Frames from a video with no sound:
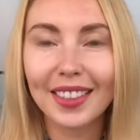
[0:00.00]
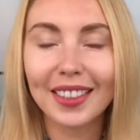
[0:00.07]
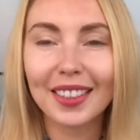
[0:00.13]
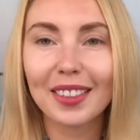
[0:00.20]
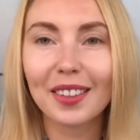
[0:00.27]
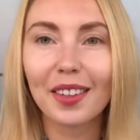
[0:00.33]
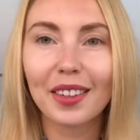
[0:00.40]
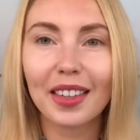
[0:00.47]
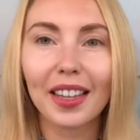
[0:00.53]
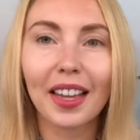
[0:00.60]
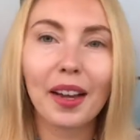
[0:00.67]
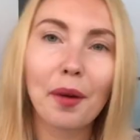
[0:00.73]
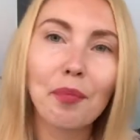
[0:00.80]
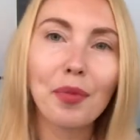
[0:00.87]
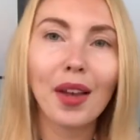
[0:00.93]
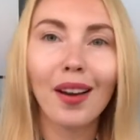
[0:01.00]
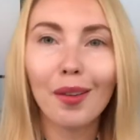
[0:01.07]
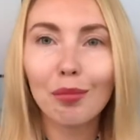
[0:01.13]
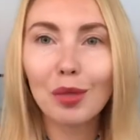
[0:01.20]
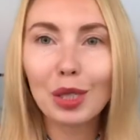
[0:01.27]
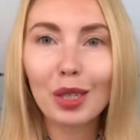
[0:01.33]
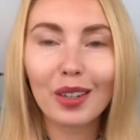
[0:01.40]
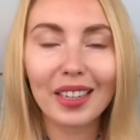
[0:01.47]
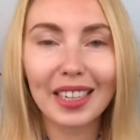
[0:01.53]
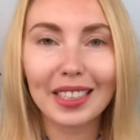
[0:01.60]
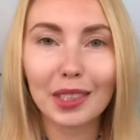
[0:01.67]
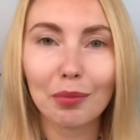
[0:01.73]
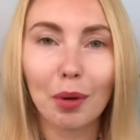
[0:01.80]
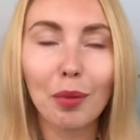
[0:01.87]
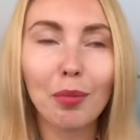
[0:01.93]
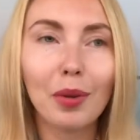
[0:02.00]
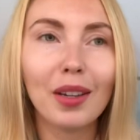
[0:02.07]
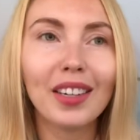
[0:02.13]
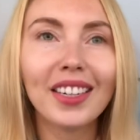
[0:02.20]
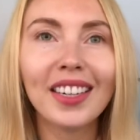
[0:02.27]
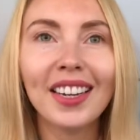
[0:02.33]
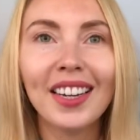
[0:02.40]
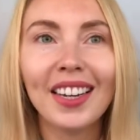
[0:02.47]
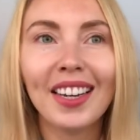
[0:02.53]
and it got like more or less popular.